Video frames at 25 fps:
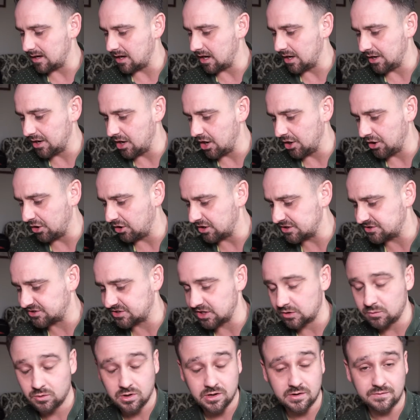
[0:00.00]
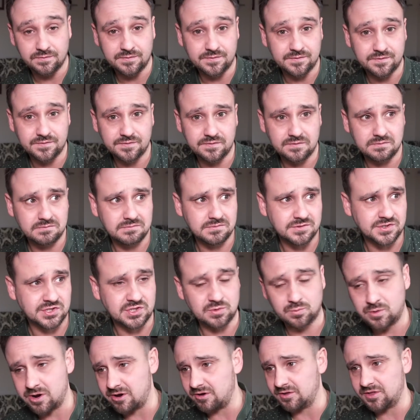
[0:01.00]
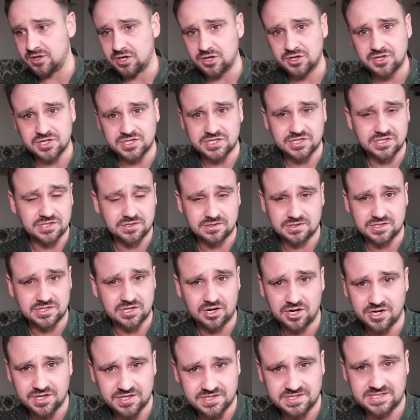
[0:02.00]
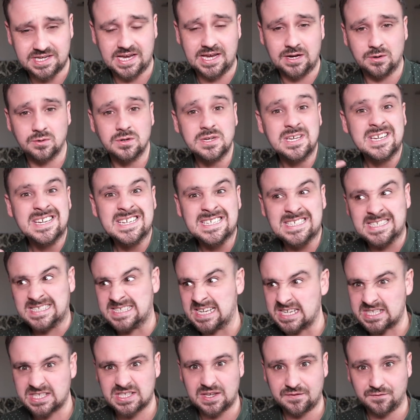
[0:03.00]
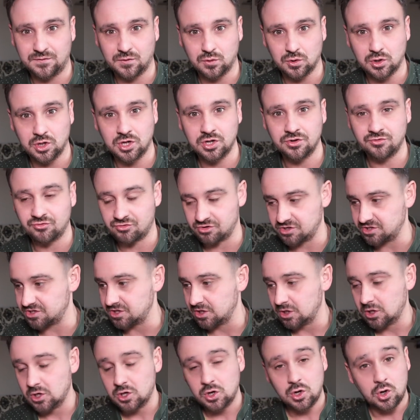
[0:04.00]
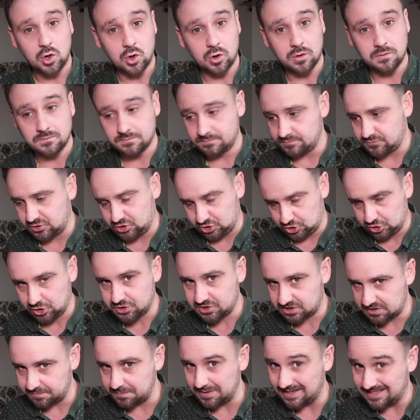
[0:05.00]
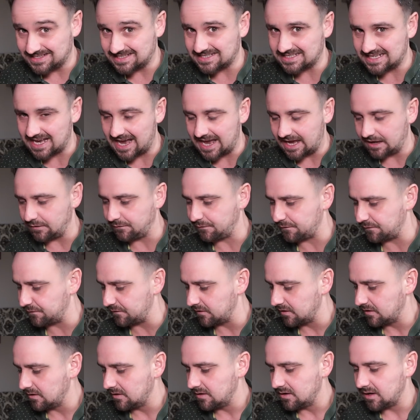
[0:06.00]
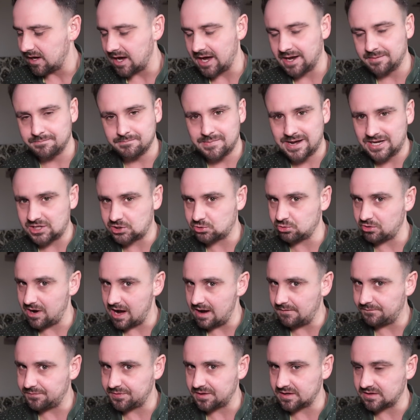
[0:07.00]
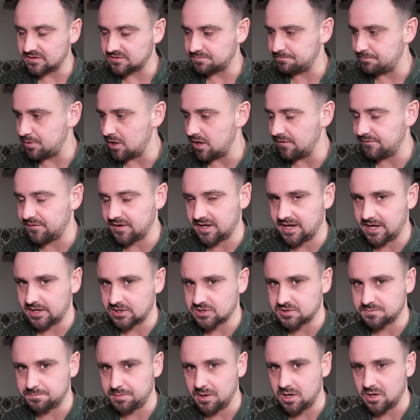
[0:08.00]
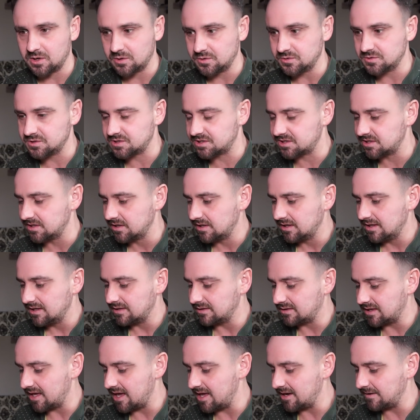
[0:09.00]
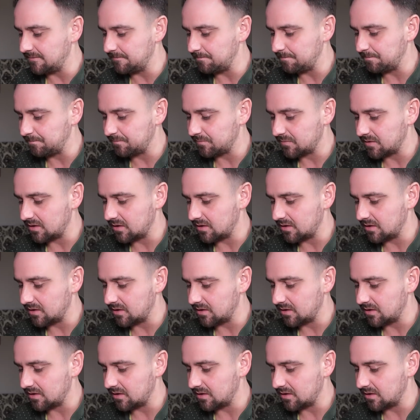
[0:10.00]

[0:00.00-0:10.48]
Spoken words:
an ISO of somewhere on the other side of the scale, 6400, just to be safe and make sure everything's perfectly exposed, then